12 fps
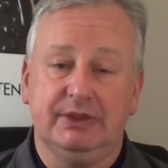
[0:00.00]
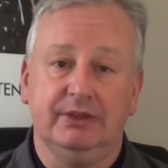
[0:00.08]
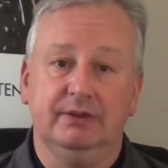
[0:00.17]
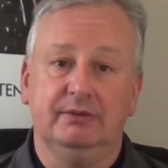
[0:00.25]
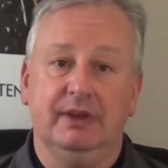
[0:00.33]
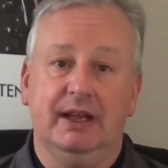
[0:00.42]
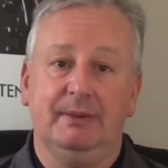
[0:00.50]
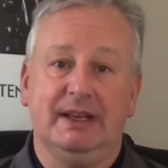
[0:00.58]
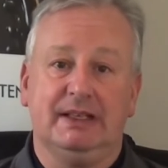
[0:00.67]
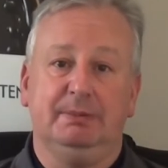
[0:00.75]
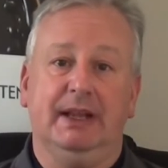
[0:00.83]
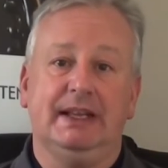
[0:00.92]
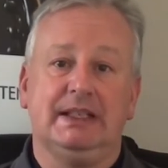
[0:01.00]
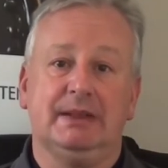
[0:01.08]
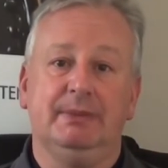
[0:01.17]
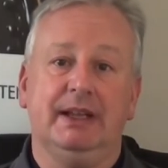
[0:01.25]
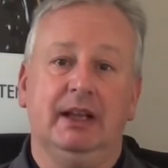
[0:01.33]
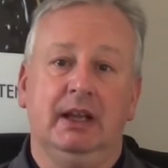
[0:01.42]
to explain to
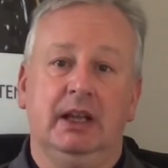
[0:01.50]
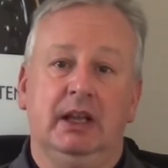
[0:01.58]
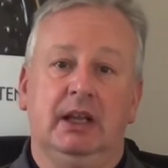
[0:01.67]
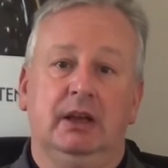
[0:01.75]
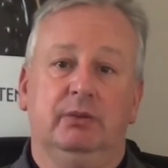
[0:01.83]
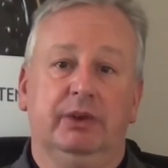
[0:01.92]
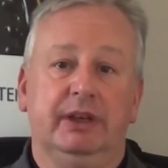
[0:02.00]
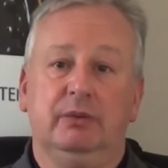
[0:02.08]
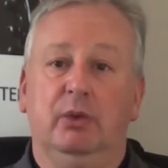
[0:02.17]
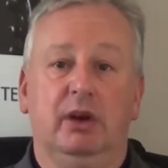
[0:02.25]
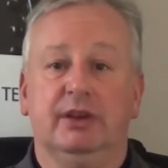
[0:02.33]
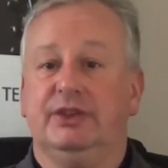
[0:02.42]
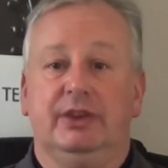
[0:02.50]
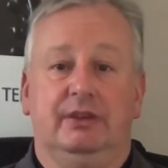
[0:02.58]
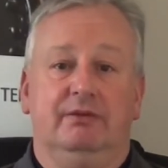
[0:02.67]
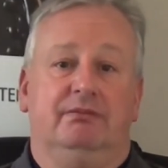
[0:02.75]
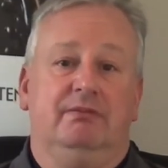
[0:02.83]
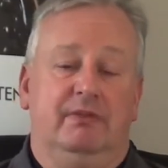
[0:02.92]
me what it was,
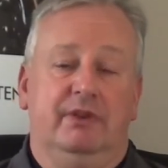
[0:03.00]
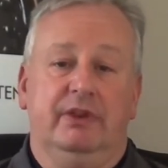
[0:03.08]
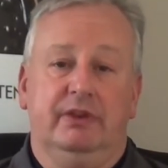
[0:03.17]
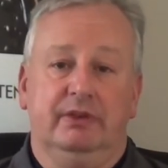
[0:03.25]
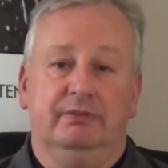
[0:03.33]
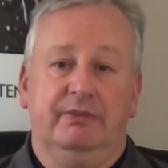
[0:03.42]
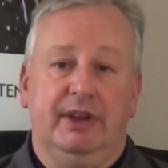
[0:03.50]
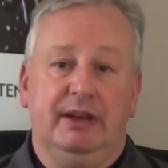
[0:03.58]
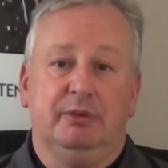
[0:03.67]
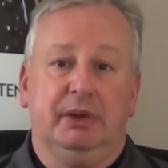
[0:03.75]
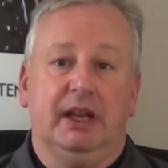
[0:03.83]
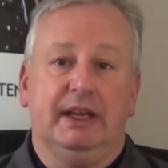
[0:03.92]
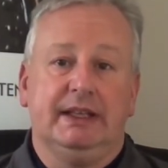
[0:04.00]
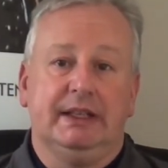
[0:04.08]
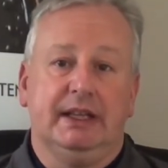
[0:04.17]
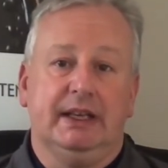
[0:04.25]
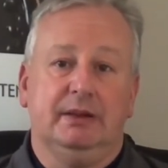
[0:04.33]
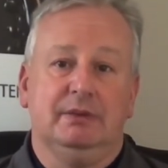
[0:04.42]
and they replied
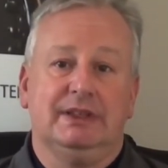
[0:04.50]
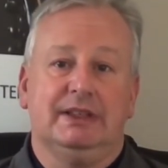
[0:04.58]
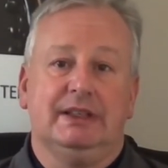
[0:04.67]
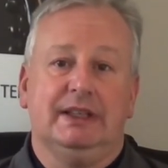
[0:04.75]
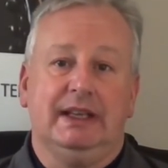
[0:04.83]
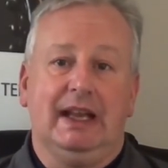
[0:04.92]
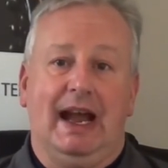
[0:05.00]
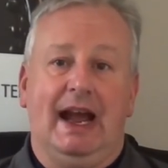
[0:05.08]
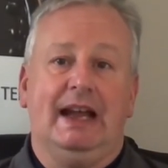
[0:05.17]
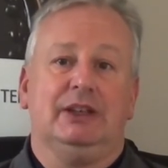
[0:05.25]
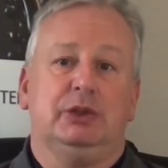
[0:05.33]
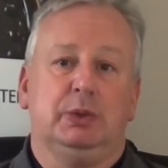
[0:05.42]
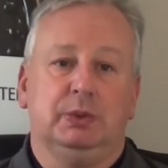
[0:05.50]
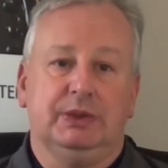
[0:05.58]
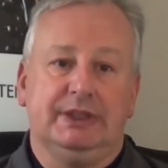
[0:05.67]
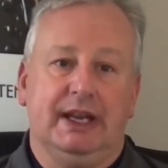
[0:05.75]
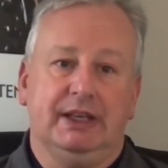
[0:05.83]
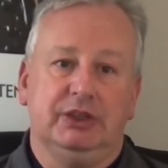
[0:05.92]
that it was the actual
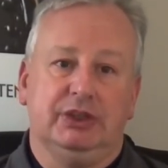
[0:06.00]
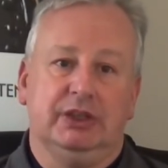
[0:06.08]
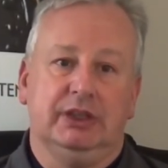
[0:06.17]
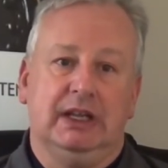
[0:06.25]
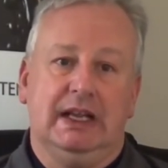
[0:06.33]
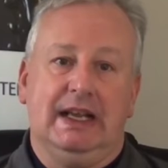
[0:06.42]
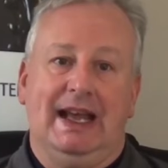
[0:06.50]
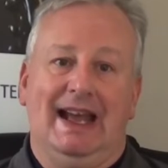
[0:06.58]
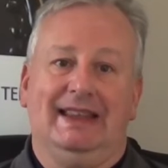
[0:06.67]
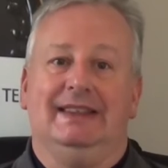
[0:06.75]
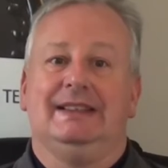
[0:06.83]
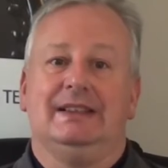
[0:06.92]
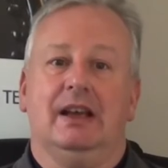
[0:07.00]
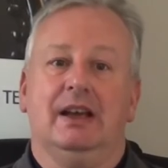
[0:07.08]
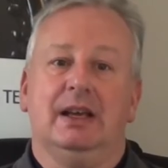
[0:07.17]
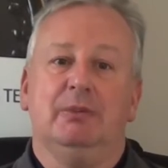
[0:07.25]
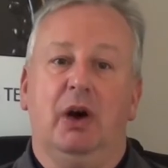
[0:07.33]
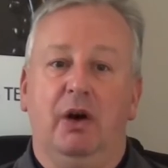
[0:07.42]
tension at the
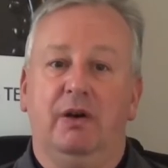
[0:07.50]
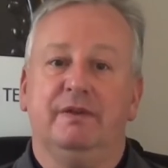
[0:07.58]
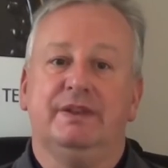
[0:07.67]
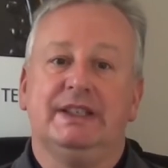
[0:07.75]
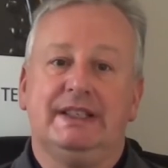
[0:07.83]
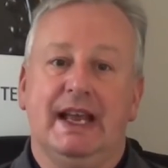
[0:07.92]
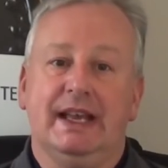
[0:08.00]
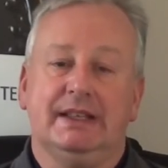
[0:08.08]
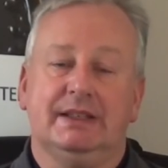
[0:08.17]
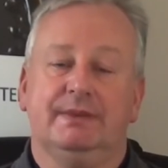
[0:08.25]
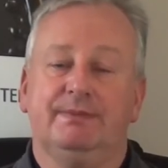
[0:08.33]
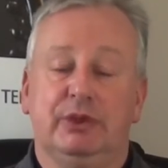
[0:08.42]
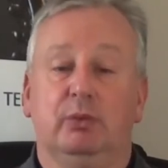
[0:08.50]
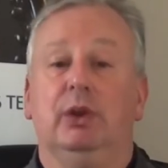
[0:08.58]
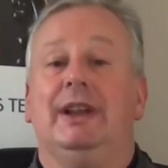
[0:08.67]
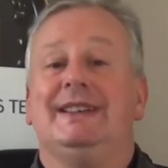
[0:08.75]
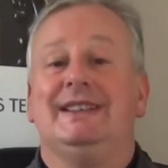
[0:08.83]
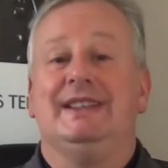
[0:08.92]
time of the test. So
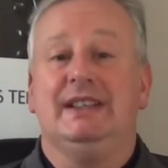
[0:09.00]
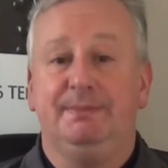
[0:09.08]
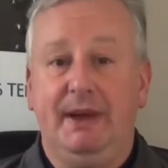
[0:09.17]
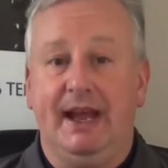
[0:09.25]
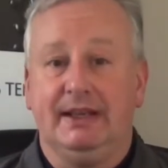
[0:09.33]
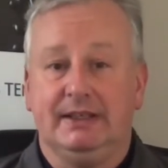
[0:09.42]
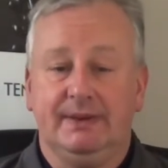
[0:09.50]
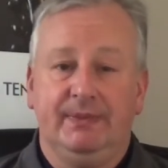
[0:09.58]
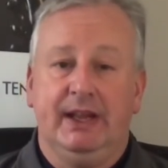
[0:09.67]
what I suspect